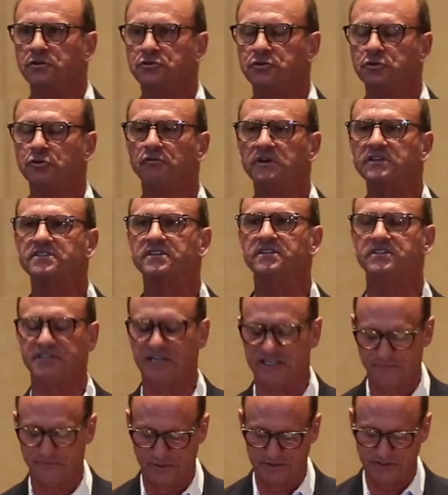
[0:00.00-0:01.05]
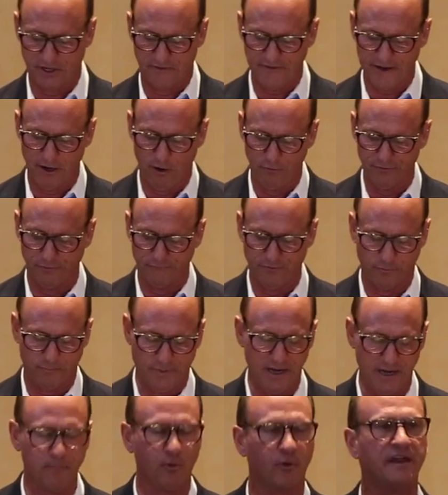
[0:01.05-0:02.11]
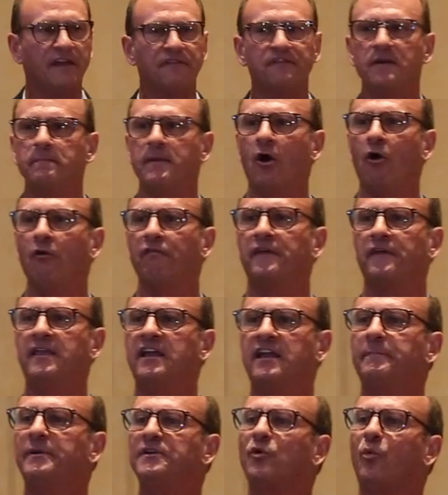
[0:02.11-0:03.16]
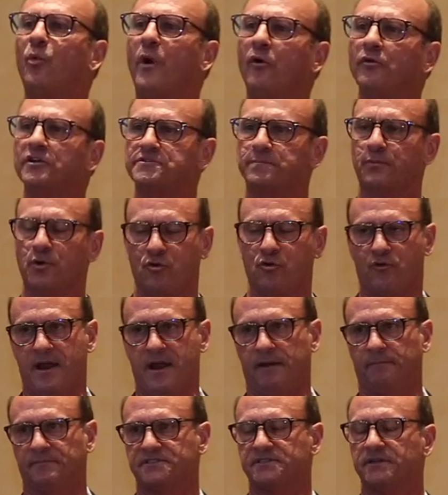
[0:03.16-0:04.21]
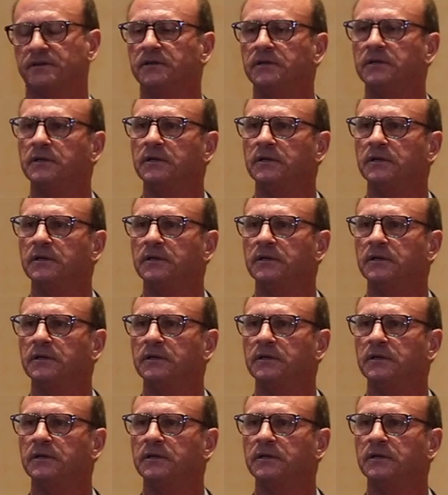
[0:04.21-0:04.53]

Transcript: Do risk assessments on the health of your people. Get them healthy. Get them into wellness programs.